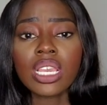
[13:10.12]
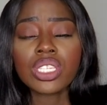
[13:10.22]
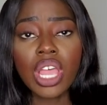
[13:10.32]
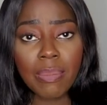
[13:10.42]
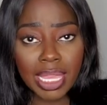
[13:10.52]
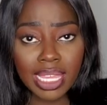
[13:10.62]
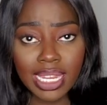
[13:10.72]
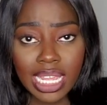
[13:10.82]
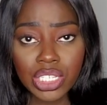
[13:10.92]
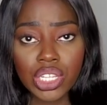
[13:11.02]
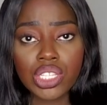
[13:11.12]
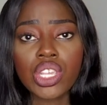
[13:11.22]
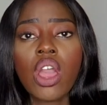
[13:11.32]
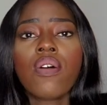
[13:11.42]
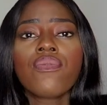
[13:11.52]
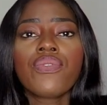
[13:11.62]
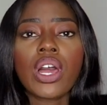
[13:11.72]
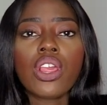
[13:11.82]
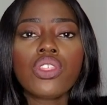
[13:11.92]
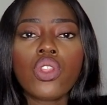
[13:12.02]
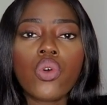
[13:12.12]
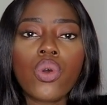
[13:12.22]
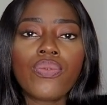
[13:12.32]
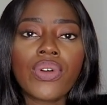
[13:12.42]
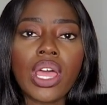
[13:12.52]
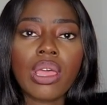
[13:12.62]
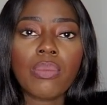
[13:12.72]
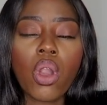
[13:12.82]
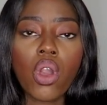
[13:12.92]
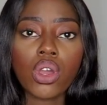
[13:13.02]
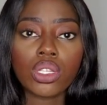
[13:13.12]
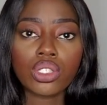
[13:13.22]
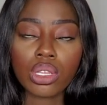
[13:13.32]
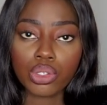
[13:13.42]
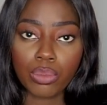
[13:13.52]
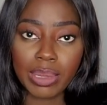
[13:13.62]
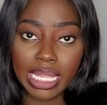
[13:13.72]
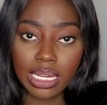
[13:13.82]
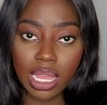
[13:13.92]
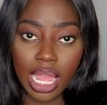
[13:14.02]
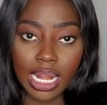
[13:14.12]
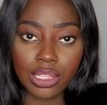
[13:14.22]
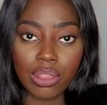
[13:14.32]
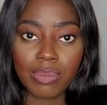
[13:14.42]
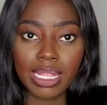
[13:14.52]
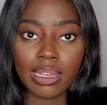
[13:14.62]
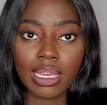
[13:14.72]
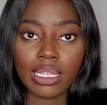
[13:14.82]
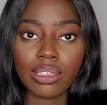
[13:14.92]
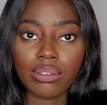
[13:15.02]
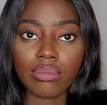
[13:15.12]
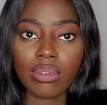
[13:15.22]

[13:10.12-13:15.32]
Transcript: start making connections, follow the law firm on social media, and I don't mean like